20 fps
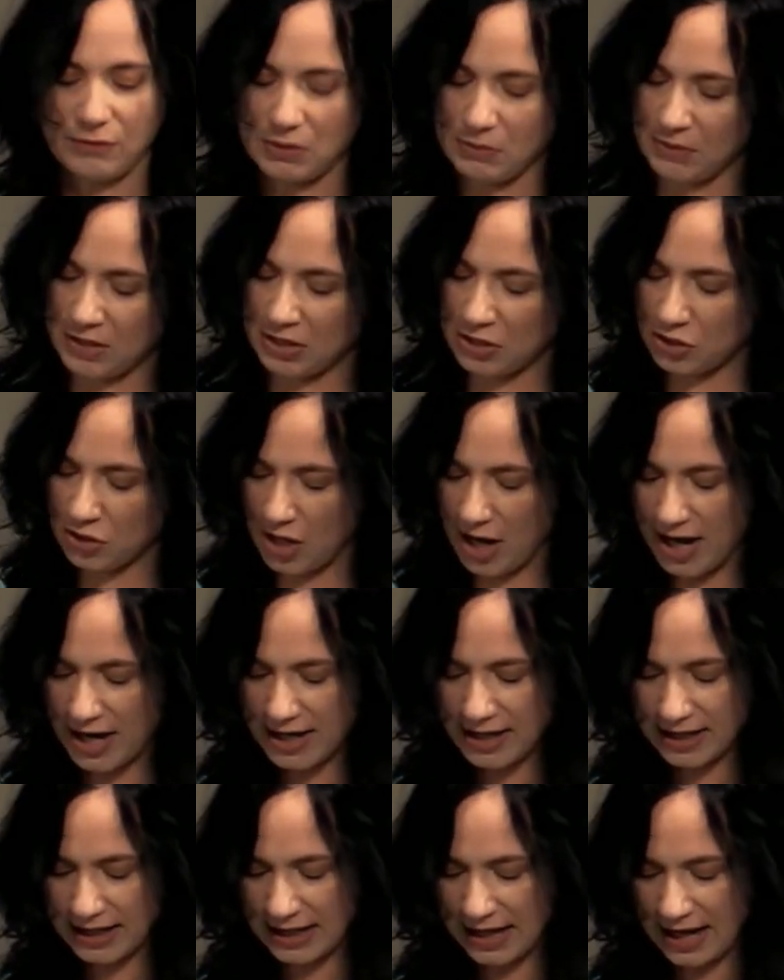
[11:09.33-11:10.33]
if we want to
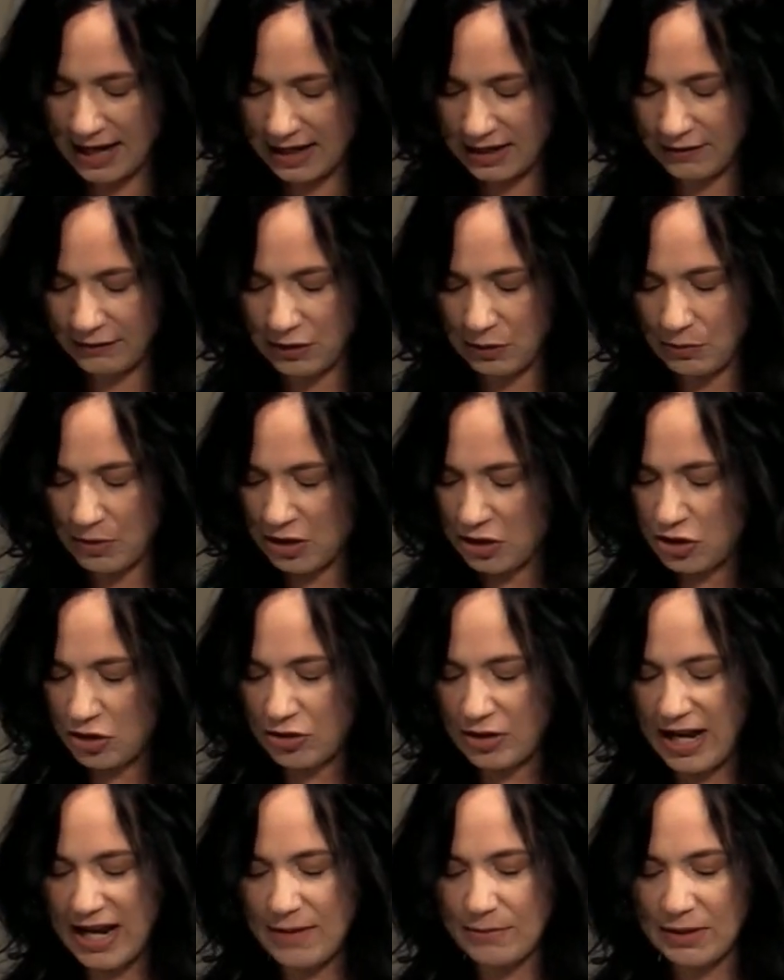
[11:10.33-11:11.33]
try it again, if you want
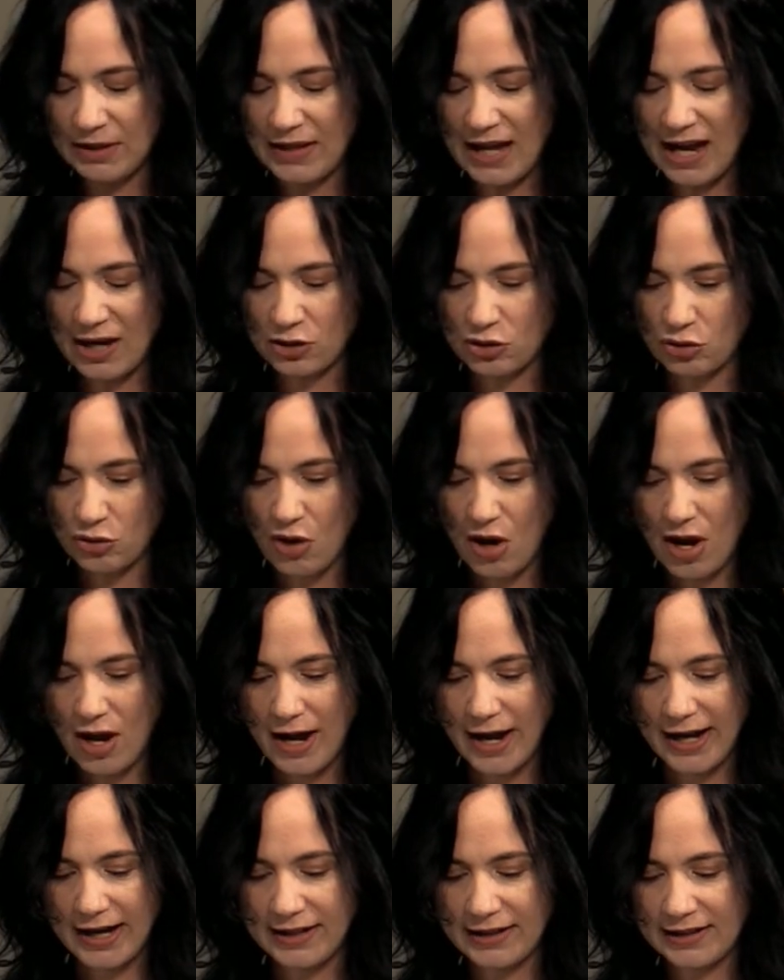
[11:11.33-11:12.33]
your name in that
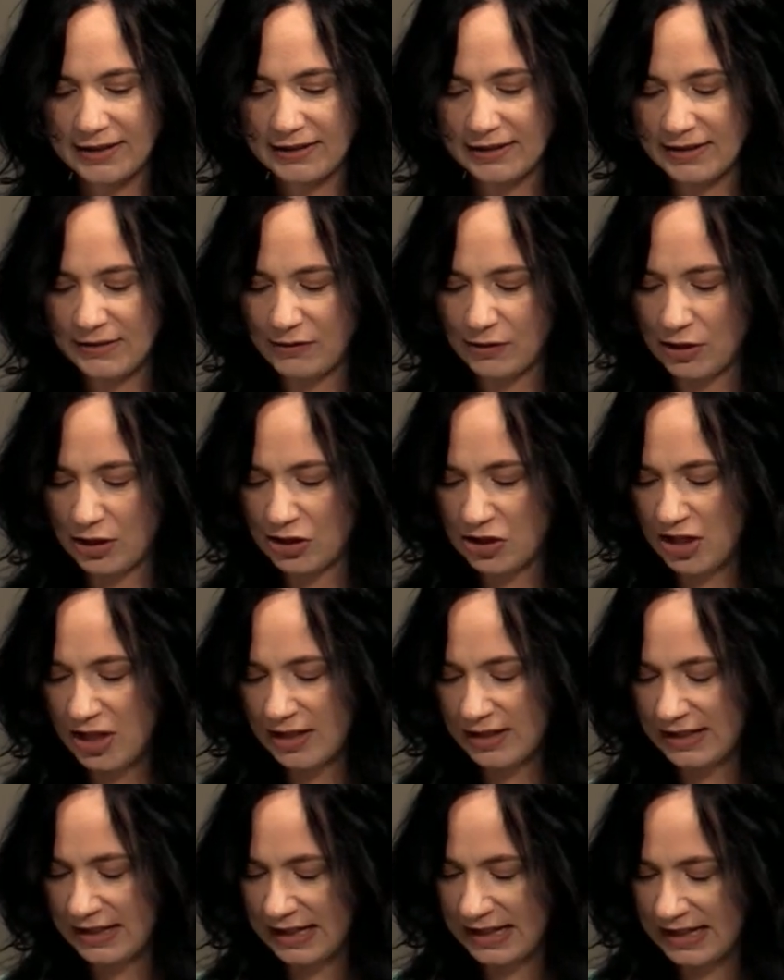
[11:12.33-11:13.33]
drawing and for a
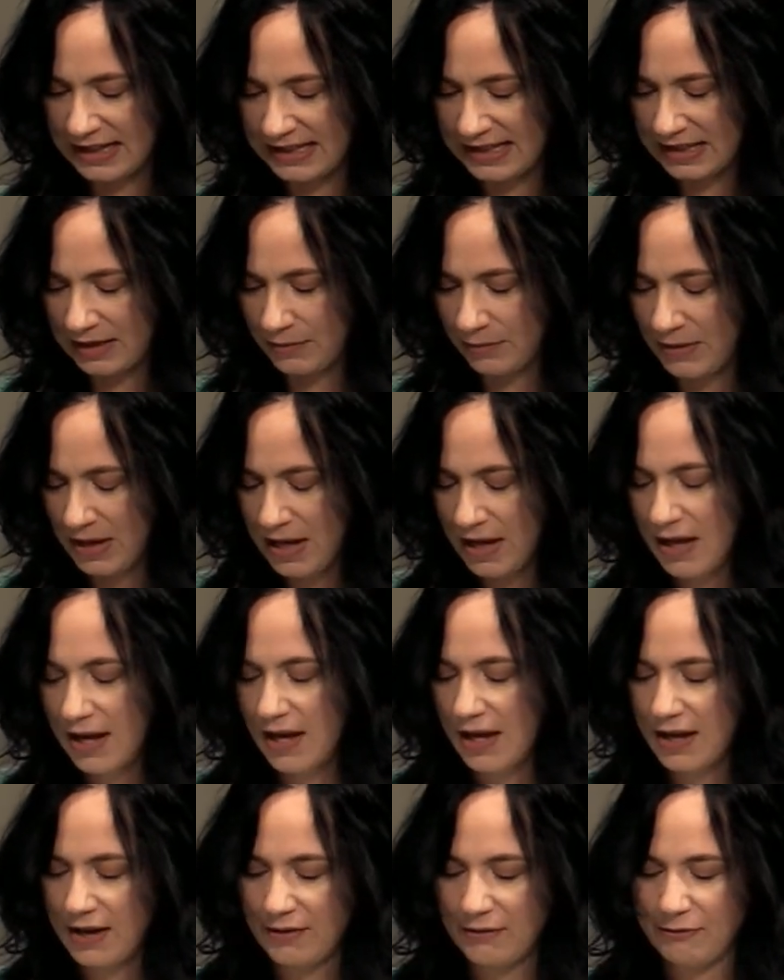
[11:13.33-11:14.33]
chance to get some
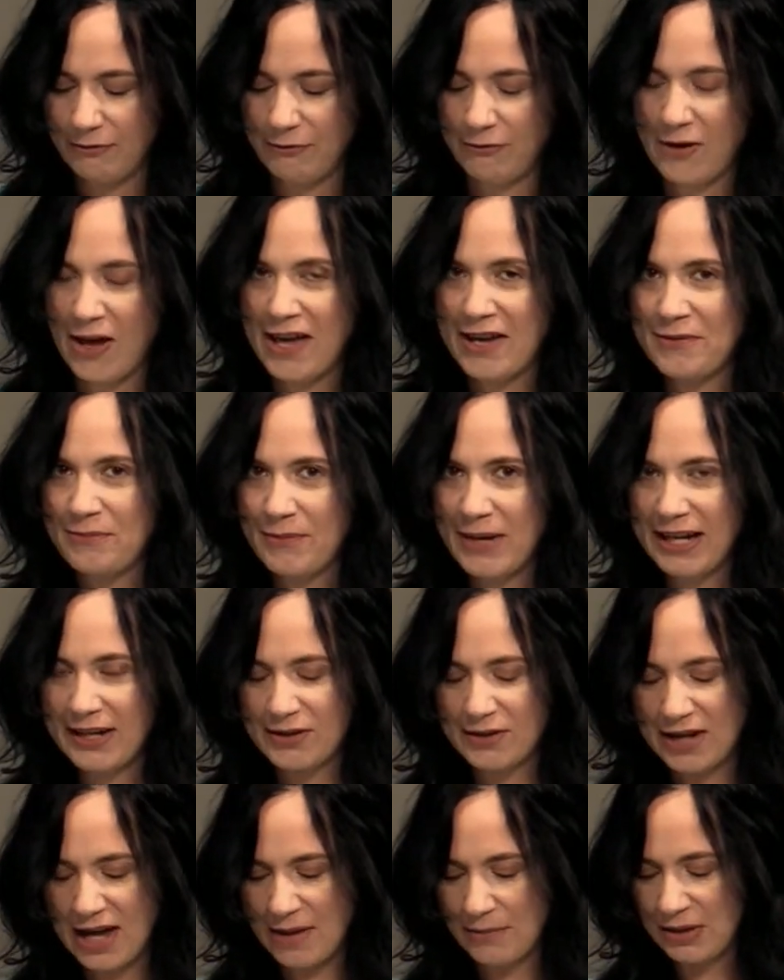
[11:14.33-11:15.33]
fun
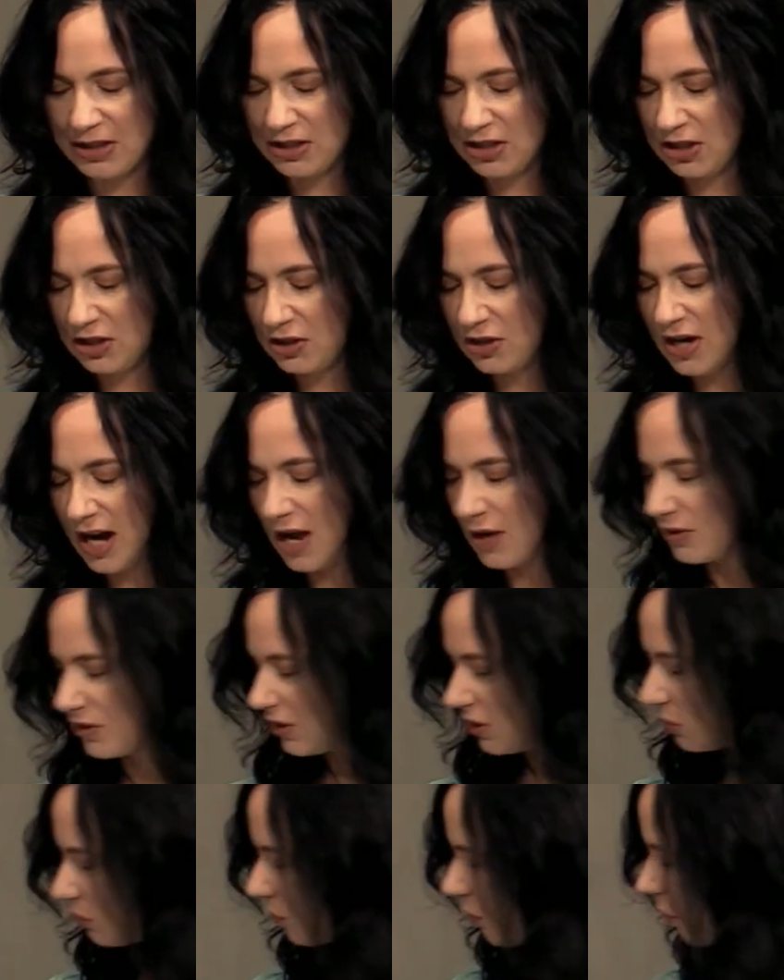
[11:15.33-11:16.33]
mail coming to your
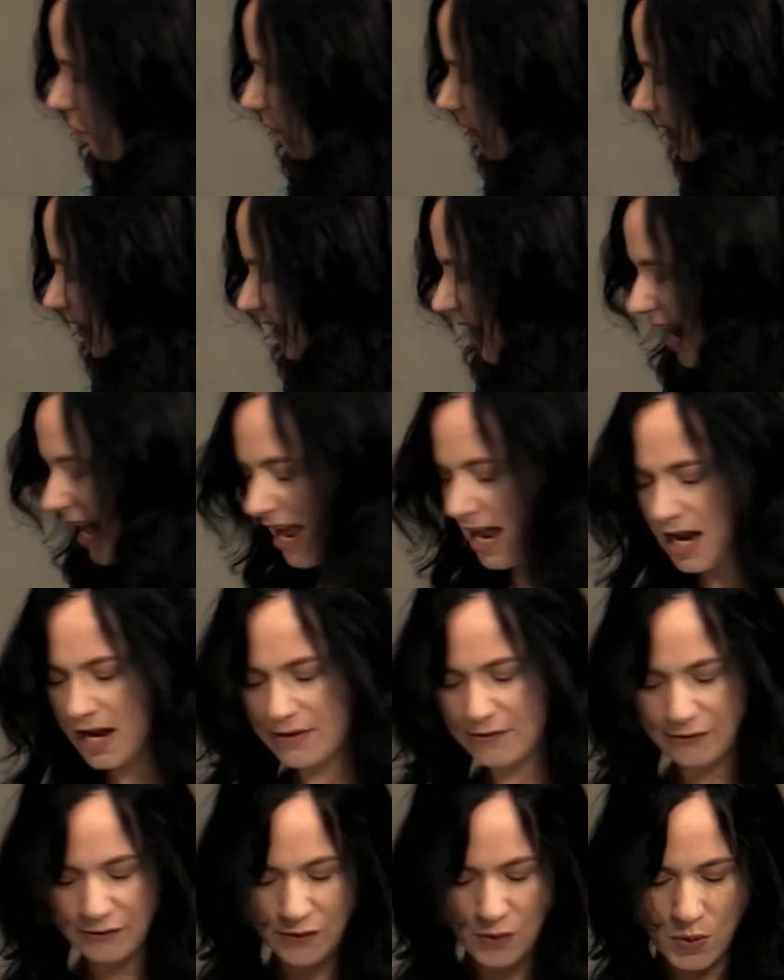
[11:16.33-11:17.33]
house, is Romans
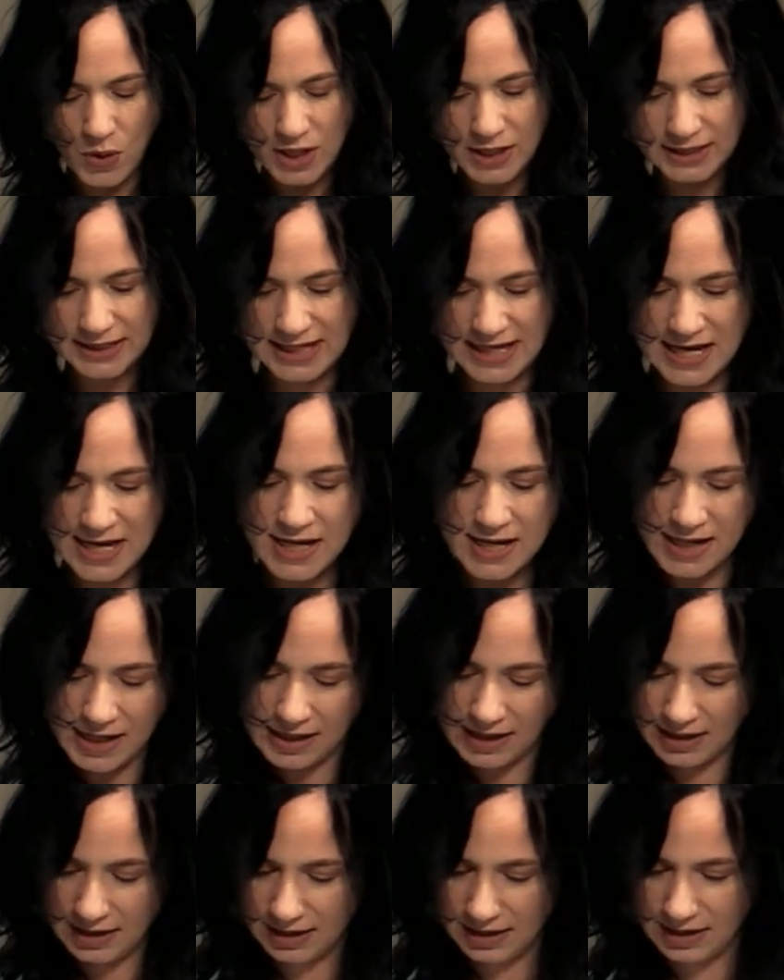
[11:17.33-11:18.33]

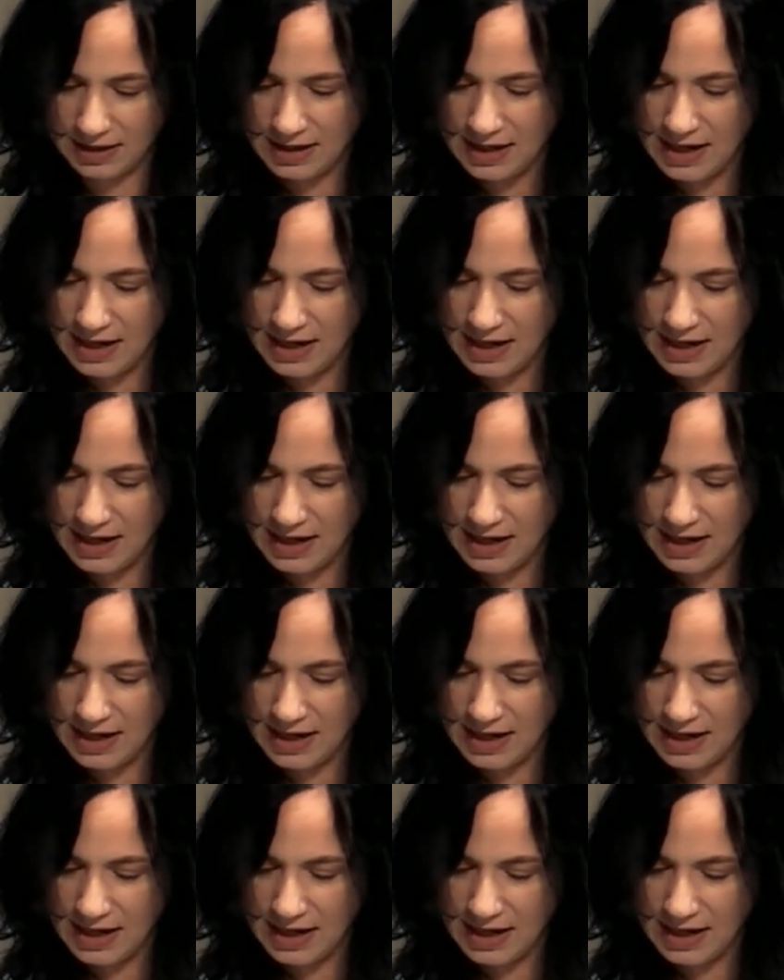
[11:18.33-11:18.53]
8:14,